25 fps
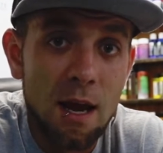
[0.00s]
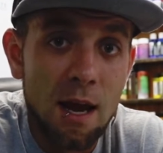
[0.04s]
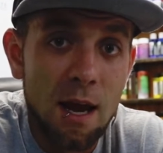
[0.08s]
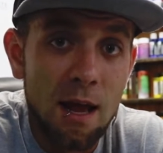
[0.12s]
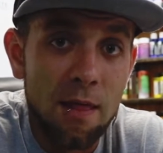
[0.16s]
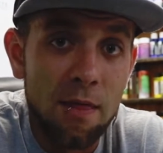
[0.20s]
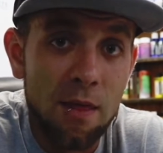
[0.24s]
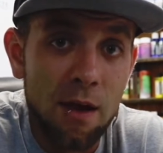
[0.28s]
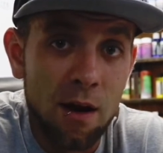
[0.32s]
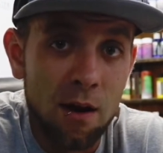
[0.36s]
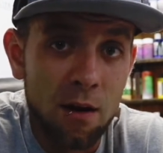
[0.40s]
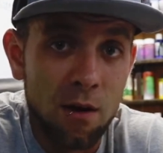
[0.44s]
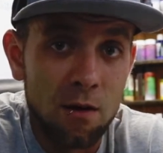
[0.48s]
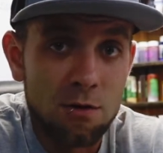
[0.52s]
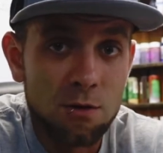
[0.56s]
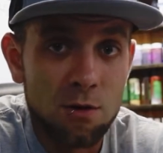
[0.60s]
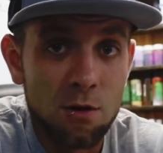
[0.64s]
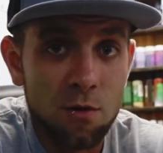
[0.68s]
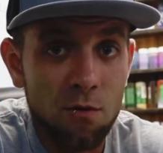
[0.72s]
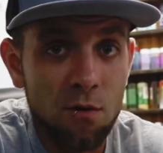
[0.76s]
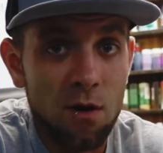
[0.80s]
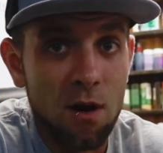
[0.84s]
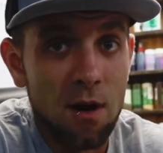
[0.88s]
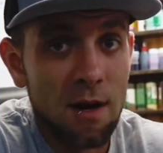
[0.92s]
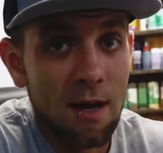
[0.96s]
And then I
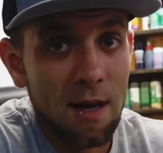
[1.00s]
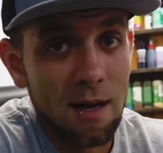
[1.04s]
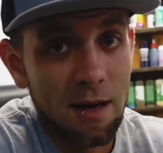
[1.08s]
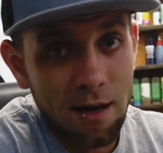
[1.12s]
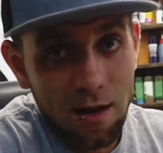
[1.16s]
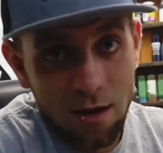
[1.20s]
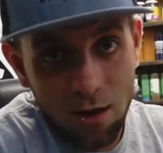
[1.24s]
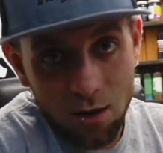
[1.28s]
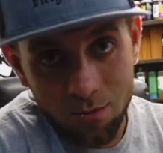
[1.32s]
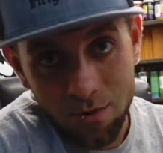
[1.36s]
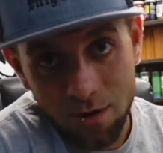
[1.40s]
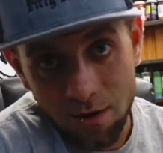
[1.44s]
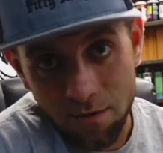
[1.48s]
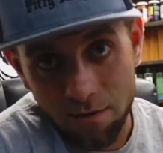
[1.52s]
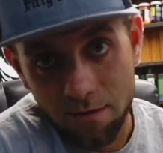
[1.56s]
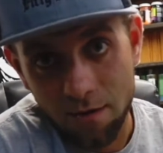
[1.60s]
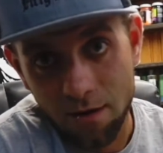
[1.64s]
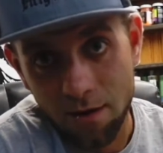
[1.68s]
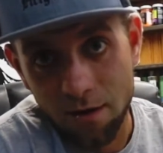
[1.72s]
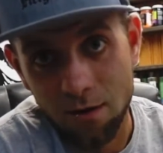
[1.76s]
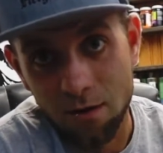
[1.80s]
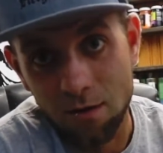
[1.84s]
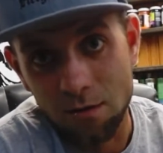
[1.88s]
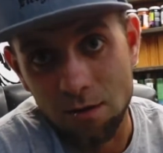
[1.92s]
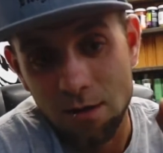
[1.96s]
also run a
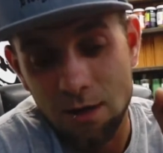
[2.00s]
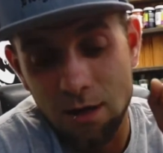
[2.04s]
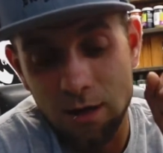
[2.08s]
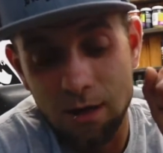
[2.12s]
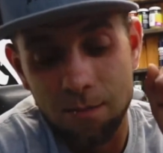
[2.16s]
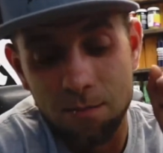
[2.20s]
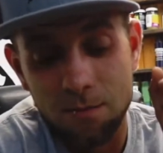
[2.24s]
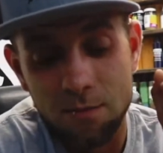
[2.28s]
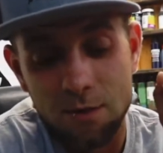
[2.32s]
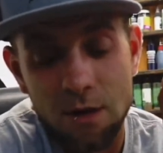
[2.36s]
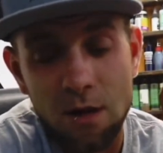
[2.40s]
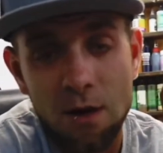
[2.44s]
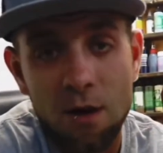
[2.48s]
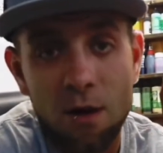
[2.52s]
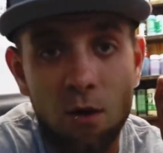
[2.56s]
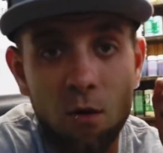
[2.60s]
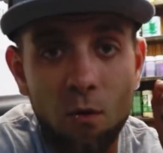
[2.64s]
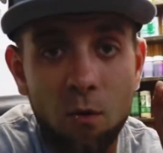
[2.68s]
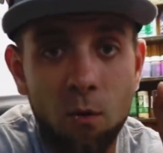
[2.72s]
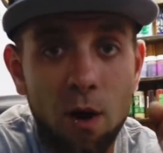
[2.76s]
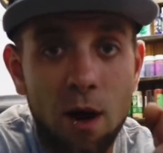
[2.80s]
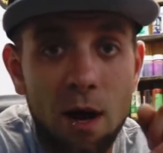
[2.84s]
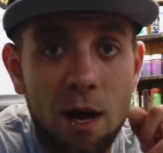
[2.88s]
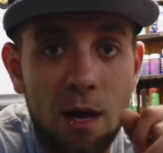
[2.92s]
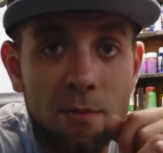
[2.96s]
dehumidifier at all times.
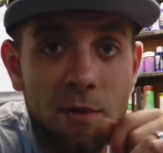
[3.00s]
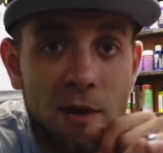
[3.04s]
Why?